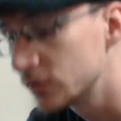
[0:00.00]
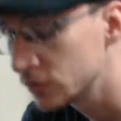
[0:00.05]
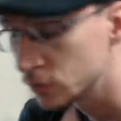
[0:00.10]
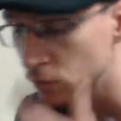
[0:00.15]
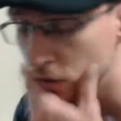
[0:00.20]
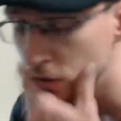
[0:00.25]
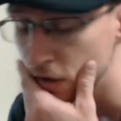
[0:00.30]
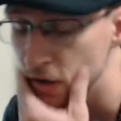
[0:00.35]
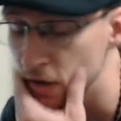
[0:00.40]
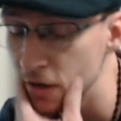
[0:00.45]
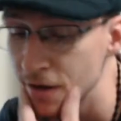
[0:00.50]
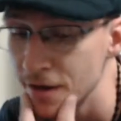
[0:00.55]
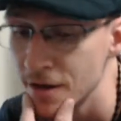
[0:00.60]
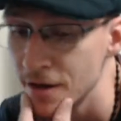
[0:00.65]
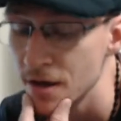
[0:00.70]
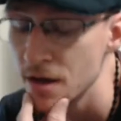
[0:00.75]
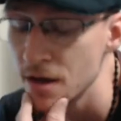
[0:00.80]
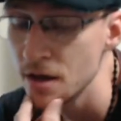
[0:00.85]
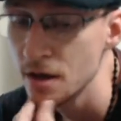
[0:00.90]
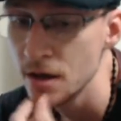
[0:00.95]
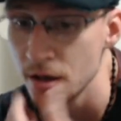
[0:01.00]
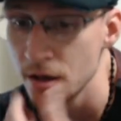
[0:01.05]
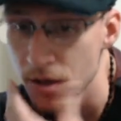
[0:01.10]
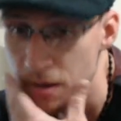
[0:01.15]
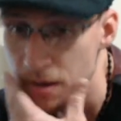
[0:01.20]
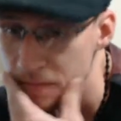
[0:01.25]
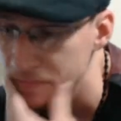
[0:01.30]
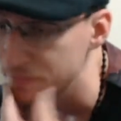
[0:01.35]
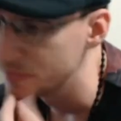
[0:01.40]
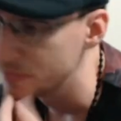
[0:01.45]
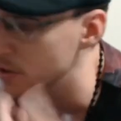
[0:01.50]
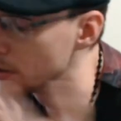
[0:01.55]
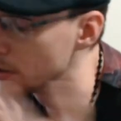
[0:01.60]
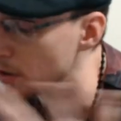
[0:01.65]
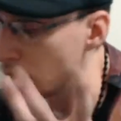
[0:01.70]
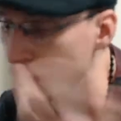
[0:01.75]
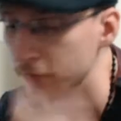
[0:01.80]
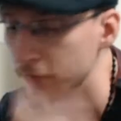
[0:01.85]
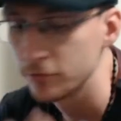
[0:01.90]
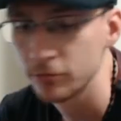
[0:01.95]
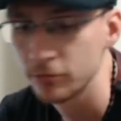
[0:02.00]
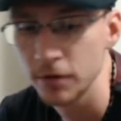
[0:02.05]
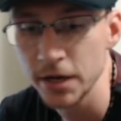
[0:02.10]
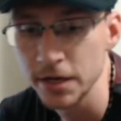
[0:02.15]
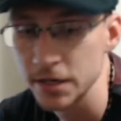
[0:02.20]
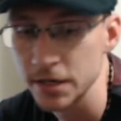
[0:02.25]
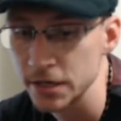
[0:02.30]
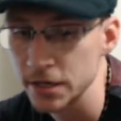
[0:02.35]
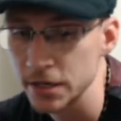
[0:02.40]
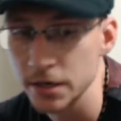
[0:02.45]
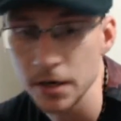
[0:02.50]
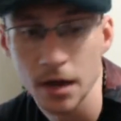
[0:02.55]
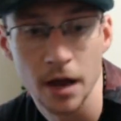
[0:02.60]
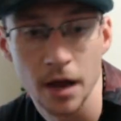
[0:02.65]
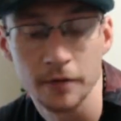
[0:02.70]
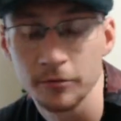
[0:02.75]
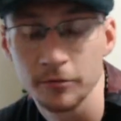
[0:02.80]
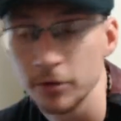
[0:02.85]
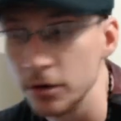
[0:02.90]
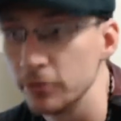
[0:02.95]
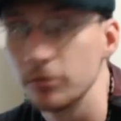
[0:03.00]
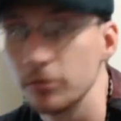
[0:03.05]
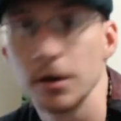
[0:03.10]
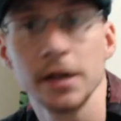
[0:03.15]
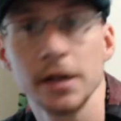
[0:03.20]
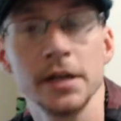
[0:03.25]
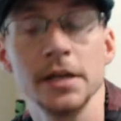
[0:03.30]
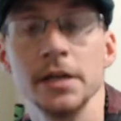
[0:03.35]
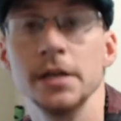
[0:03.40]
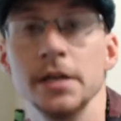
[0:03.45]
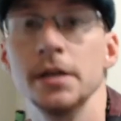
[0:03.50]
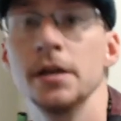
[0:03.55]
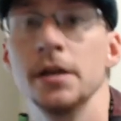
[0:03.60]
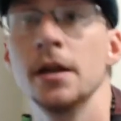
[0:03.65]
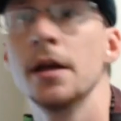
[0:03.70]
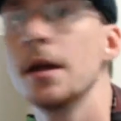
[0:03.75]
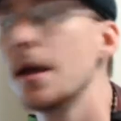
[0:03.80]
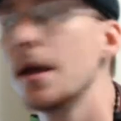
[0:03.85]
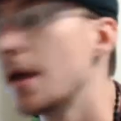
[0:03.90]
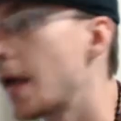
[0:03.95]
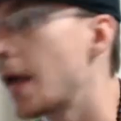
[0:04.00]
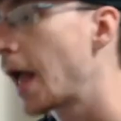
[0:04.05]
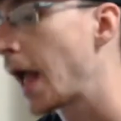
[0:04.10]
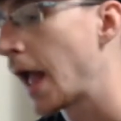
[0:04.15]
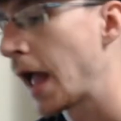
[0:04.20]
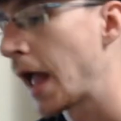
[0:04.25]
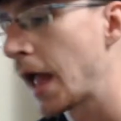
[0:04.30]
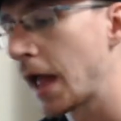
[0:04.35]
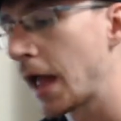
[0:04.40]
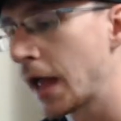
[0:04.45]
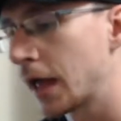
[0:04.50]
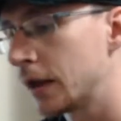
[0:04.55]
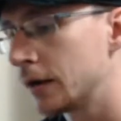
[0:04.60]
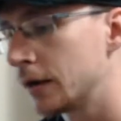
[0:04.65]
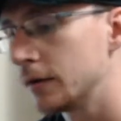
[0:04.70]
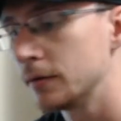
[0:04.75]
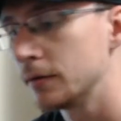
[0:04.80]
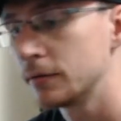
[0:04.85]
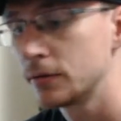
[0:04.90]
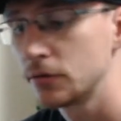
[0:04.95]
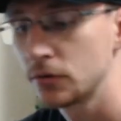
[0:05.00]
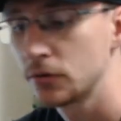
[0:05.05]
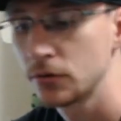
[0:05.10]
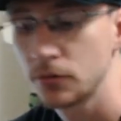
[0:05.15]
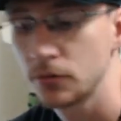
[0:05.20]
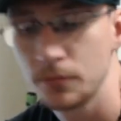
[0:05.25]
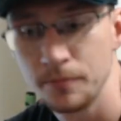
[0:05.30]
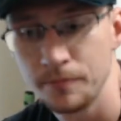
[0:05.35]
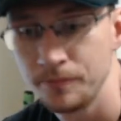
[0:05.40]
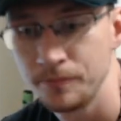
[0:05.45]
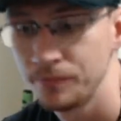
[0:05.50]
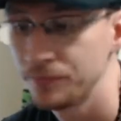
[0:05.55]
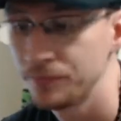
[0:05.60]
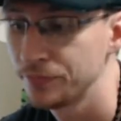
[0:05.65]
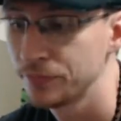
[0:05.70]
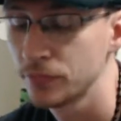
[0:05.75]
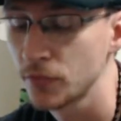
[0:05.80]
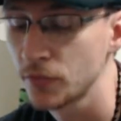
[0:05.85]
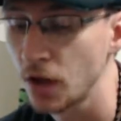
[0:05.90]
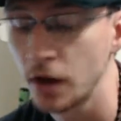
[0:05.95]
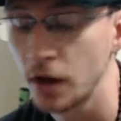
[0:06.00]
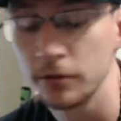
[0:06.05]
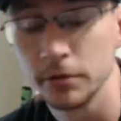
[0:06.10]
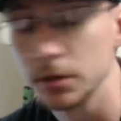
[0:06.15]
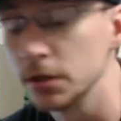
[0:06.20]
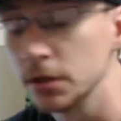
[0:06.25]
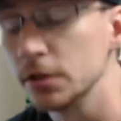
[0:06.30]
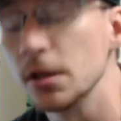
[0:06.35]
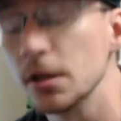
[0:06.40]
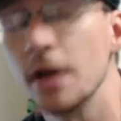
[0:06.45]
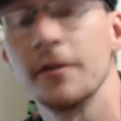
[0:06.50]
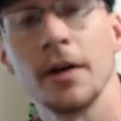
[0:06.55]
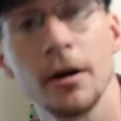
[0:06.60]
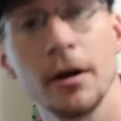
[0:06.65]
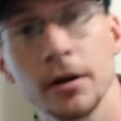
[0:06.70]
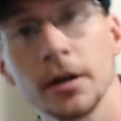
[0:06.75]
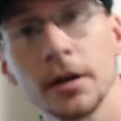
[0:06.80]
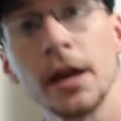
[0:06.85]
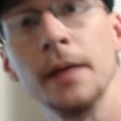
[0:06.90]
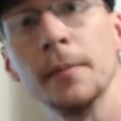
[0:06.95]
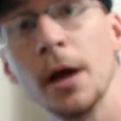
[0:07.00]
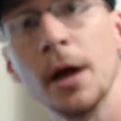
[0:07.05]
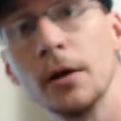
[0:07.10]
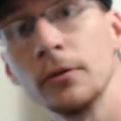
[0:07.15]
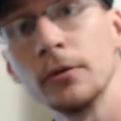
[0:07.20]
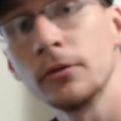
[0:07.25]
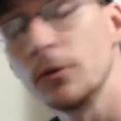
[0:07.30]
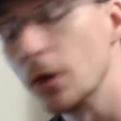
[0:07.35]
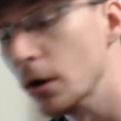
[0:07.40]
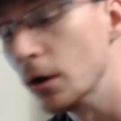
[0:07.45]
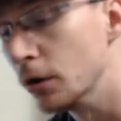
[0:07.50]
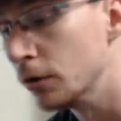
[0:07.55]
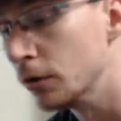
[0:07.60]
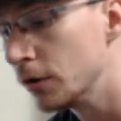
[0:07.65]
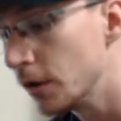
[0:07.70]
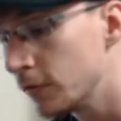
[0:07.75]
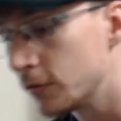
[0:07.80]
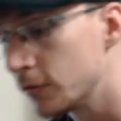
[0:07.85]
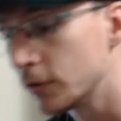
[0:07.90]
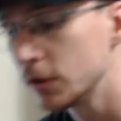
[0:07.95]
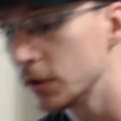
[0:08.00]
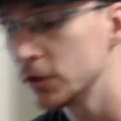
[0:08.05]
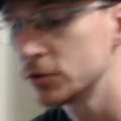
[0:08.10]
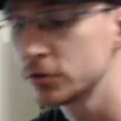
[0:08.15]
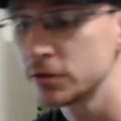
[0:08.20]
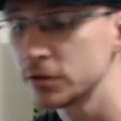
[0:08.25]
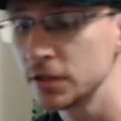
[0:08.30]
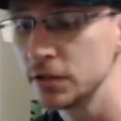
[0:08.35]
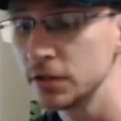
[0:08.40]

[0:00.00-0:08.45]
is one, you know, I've rewritten, and I really love how it came out. So if you're interested